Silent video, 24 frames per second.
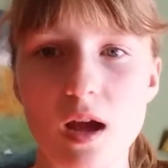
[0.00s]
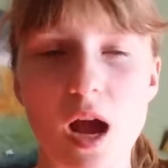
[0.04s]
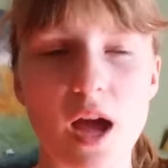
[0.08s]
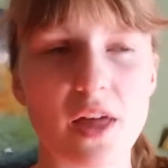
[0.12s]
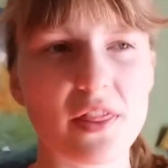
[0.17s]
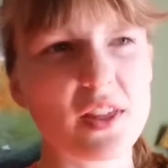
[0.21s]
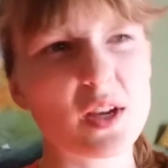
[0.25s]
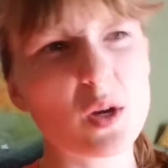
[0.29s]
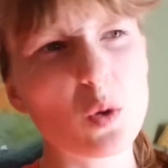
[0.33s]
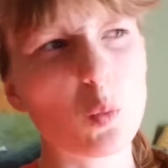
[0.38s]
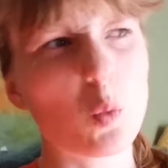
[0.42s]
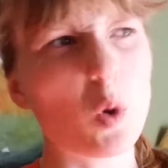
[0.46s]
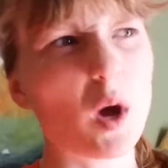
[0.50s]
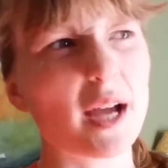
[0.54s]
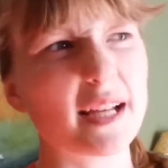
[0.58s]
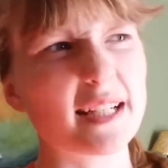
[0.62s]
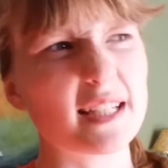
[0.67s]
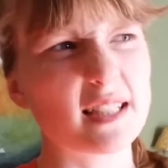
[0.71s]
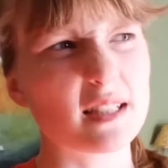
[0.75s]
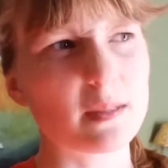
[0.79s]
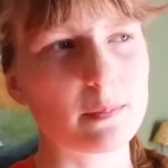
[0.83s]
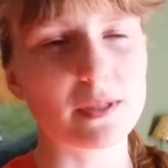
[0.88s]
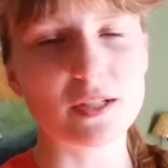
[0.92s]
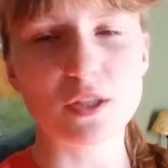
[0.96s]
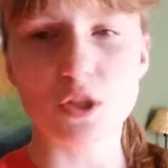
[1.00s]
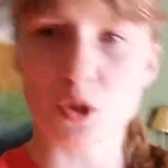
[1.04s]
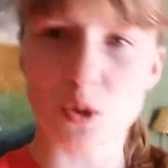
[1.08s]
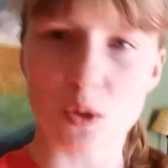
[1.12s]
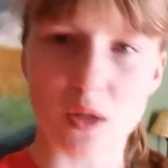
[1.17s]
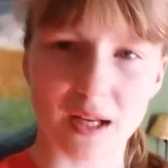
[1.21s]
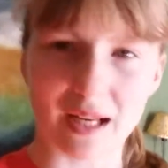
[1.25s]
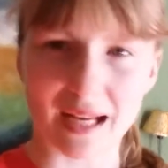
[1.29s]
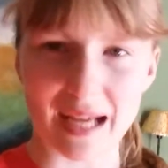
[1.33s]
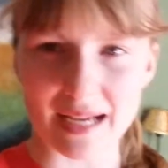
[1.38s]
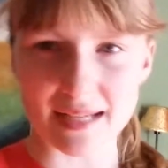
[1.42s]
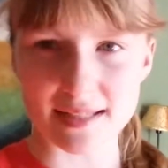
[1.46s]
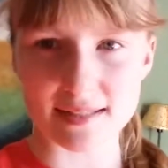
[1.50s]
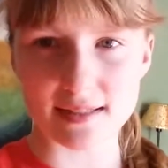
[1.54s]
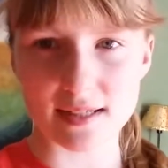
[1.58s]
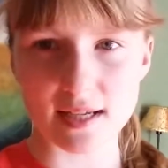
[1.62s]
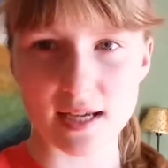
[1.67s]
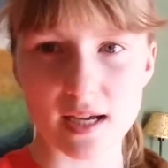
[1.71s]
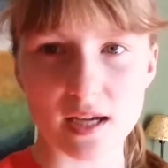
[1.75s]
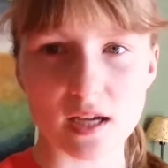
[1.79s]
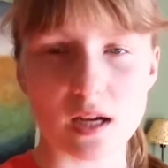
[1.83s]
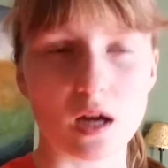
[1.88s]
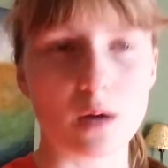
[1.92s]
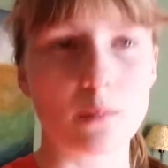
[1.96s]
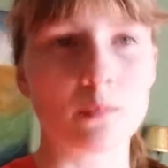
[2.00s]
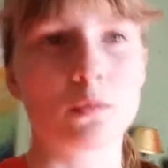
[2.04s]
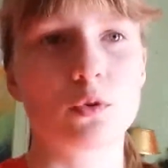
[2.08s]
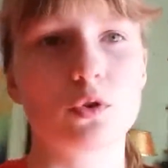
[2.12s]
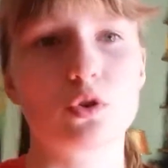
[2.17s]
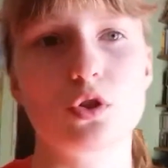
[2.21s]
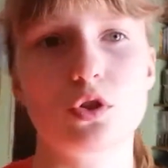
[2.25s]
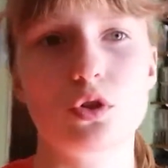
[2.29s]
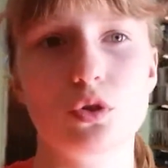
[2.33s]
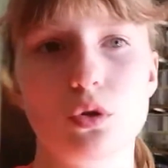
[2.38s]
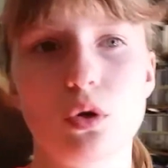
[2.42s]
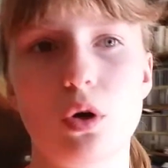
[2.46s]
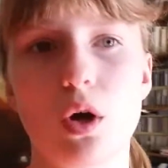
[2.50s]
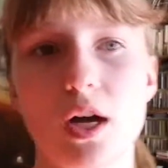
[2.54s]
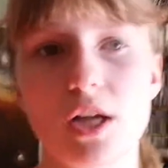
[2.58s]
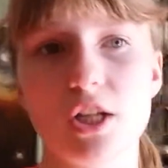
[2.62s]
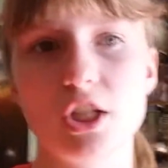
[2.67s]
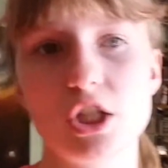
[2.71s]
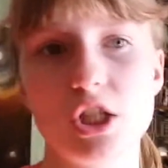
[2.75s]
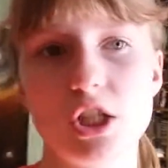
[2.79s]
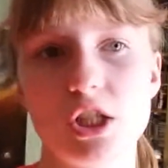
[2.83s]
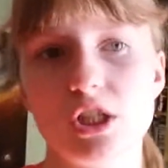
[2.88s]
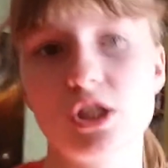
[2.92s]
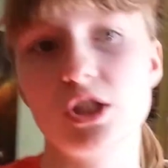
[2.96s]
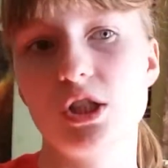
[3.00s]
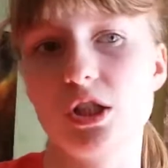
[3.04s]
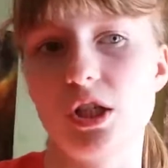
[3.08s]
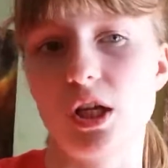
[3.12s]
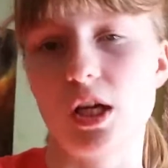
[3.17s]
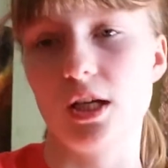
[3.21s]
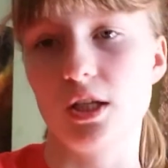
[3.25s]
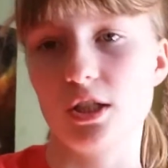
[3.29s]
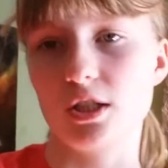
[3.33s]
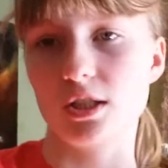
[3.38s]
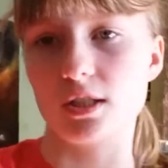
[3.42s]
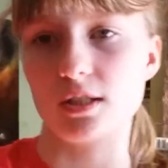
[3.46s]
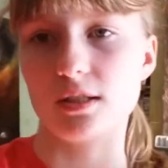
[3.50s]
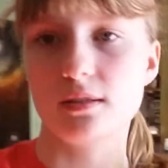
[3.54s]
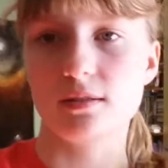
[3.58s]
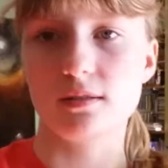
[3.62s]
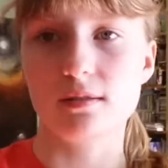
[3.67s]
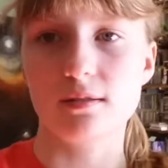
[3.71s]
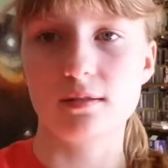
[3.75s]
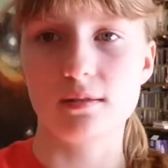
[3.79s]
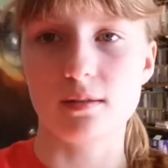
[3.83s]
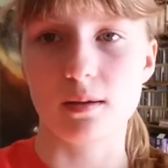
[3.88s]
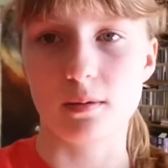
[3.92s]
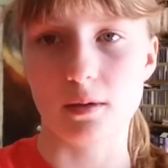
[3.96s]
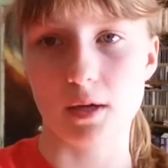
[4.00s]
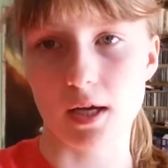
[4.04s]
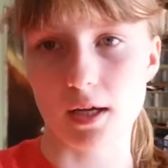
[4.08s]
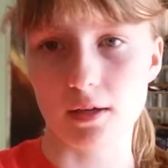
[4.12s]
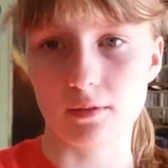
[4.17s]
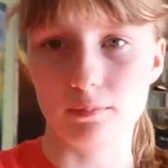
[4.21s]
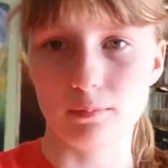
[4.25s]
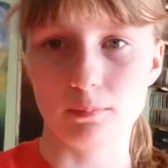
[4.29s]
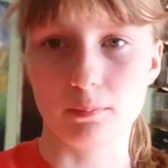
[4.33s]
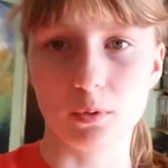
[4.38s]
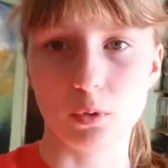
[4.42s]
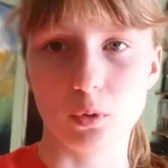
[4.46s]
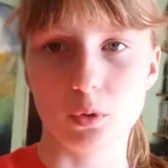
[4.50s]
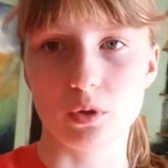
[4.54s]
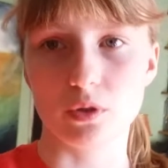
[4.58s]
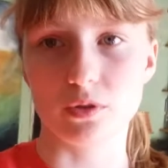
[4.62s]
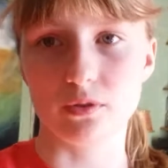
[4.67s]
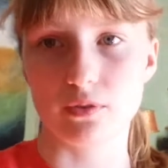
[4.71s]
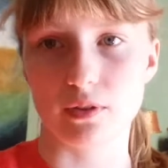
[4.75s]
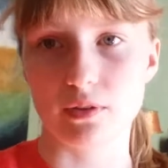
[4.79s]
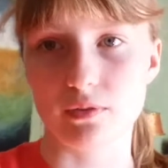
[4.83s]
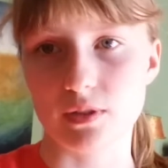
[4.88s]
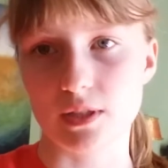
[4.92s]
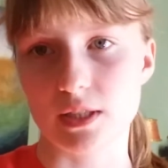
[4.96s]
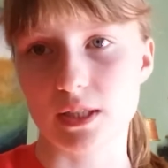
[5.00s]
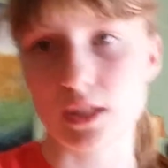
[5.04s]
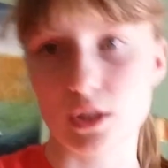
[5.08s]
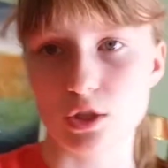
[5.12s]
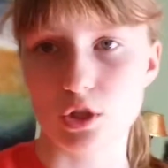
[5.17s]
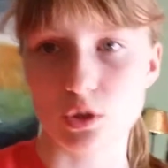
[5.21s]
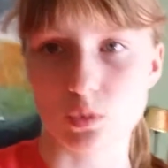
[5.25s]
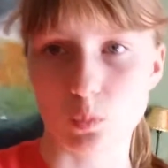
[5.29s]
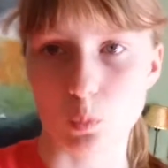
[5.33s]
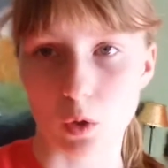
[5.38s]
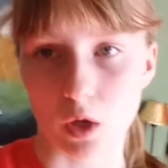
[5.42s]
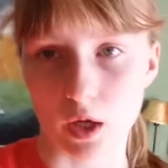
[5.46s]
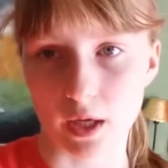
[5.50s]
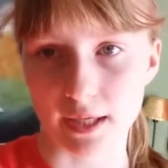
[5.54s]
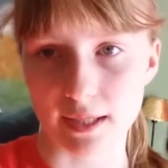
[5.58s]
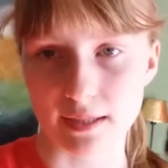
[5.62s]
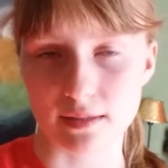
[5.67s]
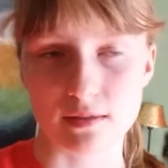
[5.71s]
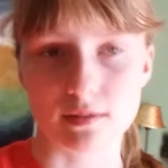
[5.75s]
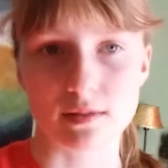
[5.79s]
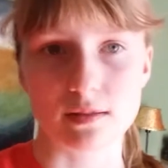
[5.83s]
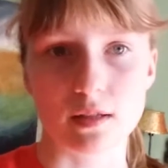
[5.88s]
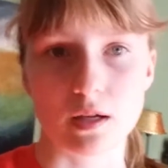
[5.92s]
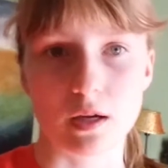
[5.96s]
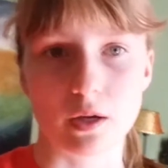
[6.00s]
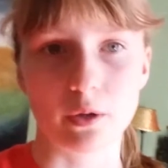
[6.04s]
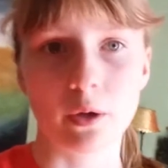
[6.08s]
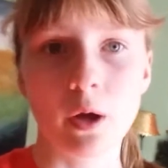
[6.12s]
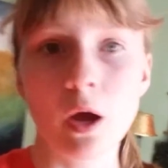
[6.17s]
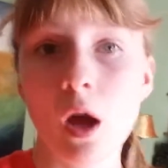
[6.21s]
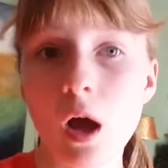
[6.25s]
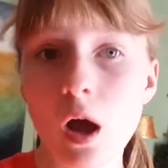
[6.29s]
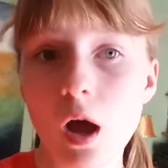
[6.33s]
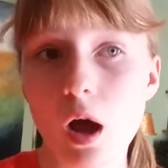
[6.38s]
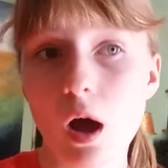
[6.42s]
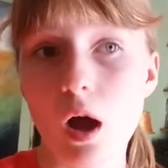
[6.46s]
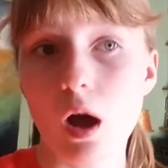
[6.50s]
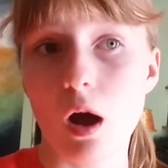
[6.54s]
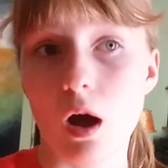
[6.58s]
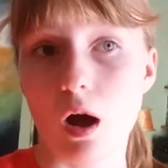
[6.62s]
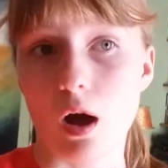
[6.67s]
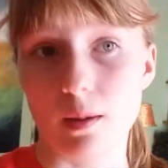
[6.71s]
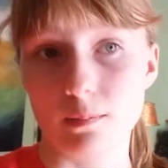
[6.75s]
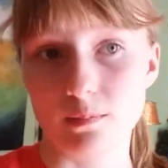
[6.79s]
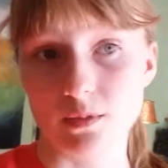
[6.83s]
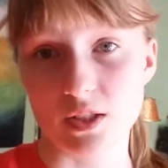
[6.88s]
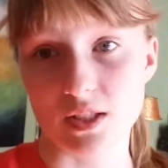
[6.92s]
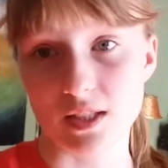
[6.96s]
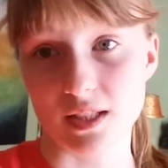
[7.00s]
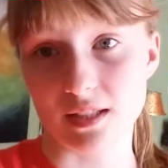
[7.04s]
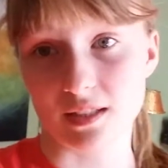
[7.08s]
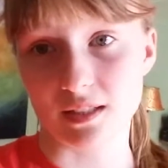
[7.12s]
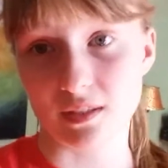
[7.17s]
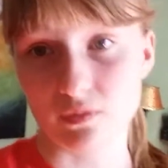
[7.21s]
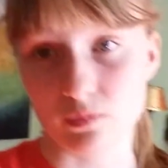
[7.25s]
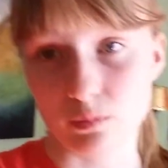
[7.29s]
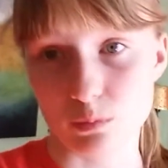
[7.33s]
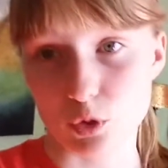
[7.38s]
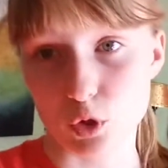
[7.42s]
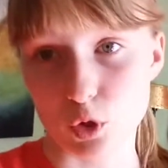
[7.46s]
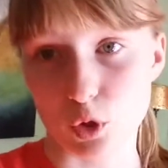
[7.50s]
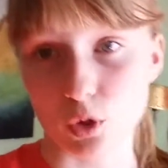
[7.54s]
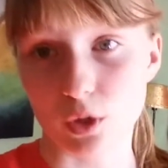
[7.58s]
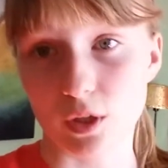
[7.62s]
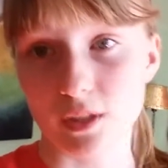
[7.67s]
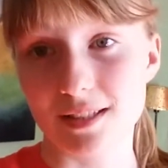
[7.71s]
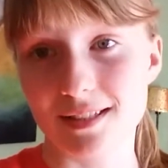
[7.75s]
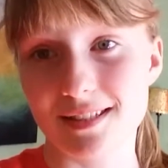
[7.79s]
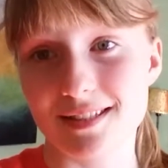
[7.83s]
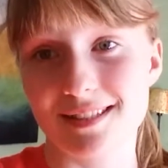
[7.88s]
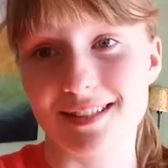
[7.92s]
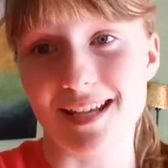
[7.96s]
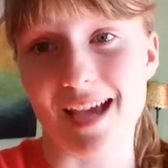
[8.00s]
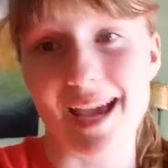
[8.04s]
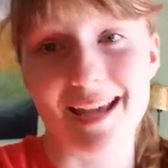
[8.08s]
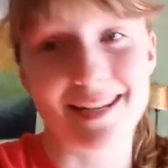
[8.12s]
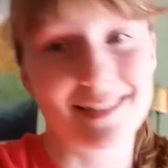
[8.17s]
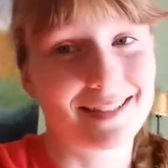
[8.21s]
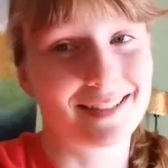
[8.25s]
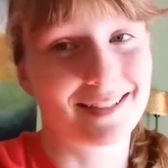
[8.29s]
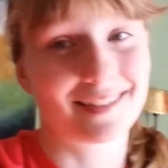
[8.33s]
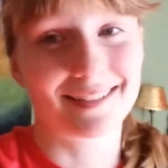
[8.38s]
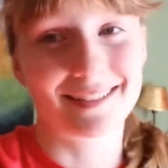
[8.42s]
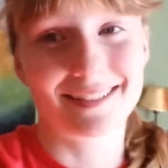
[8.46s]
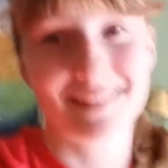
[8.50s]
I think wine is a bit too classic, I'm not sure. I'm kind of bored of giving teachers wine, so I'm just gonna give them chocolate instead.